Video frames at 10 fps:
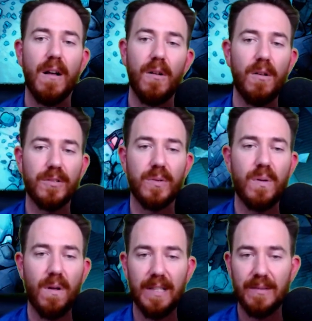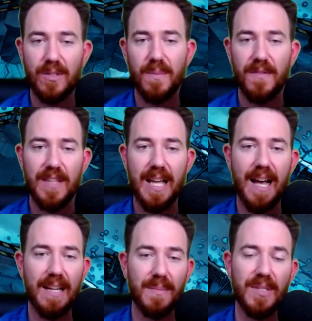I'll also call out some of the
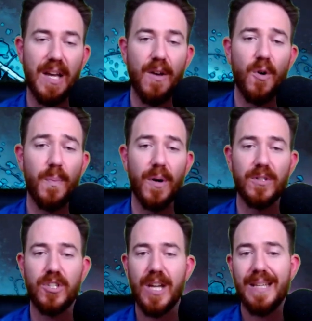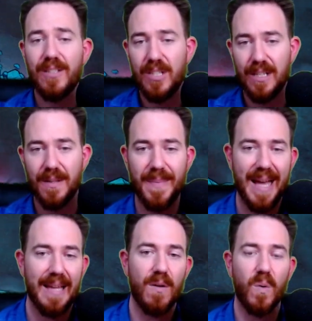items I hope are changed in the
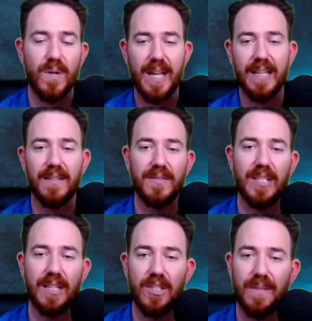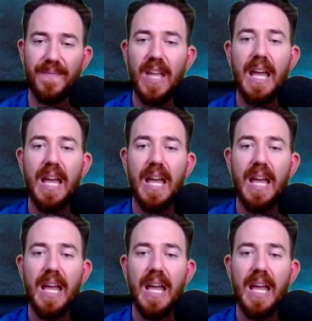bad or negative section,